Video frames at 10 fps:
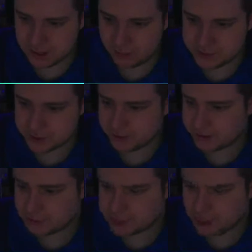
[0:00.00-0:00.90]
we started
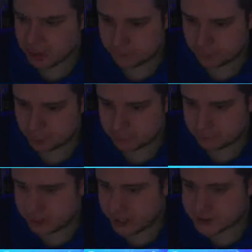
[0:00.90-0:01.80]
getting stronger vertical
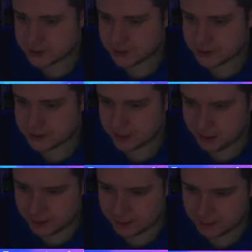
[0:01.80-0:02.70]
velocities
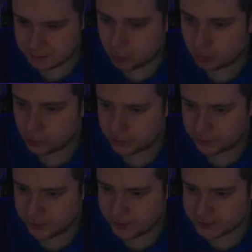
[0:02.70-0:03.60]
and more
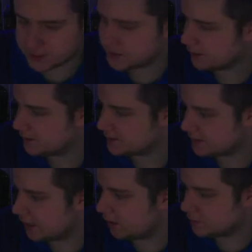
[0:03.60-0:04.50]
organized
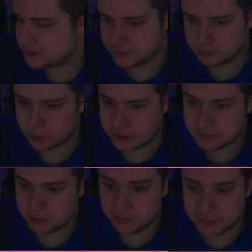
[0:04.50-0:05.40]
cells and more
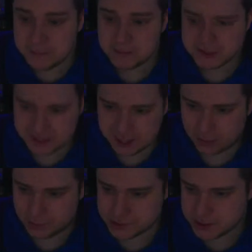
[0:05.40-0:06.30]
cumulonimbus
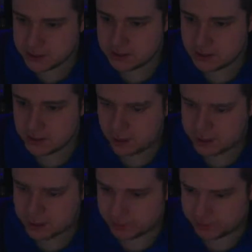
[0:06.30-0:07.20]
towers starting to